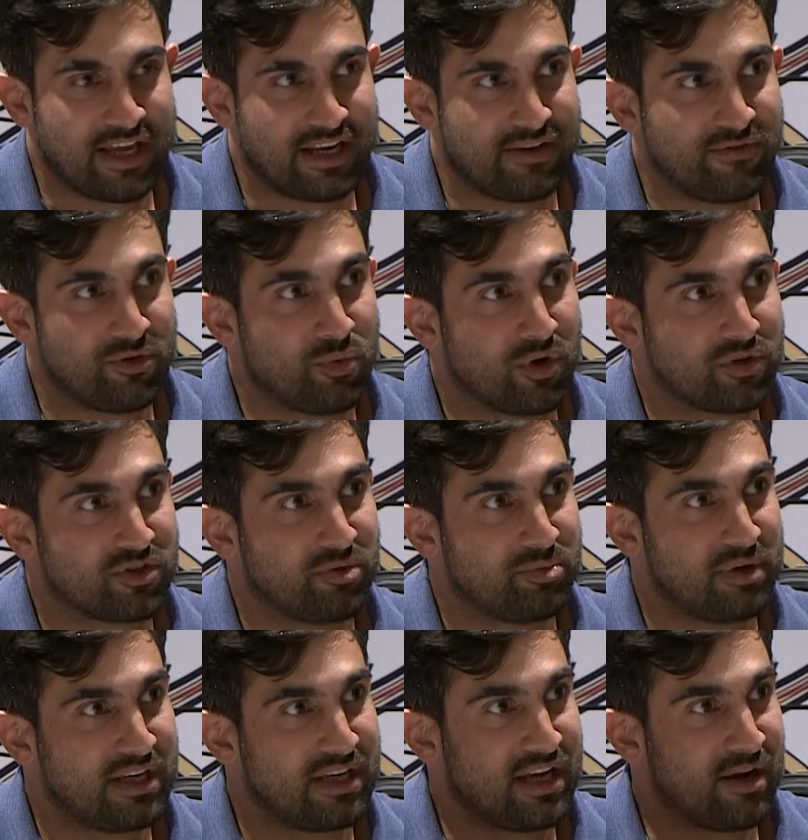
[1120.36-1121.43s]
that if you want to
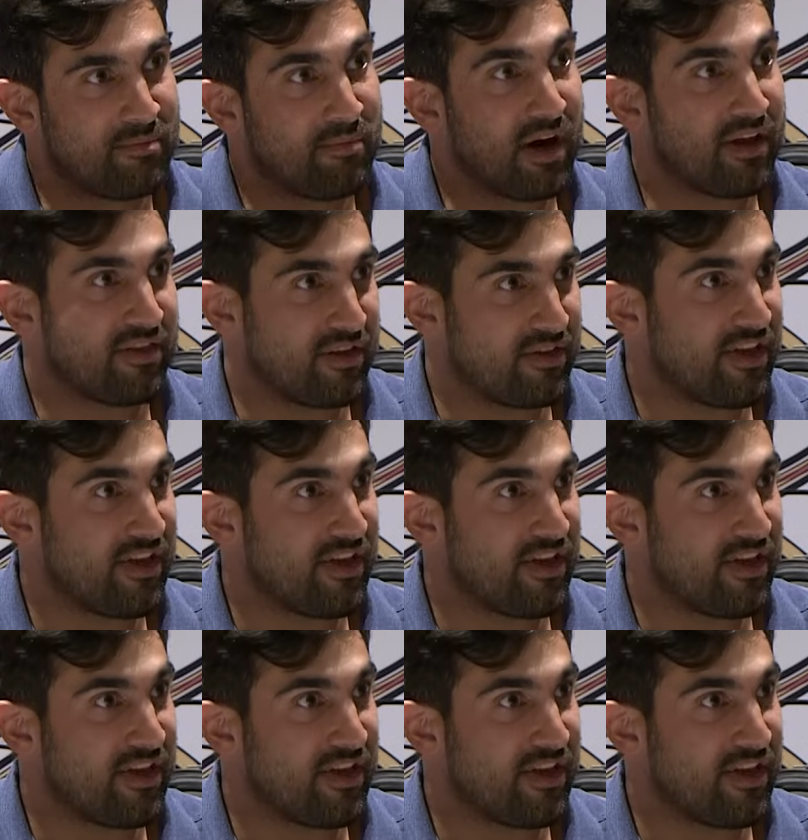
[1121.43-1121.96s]
be a mother,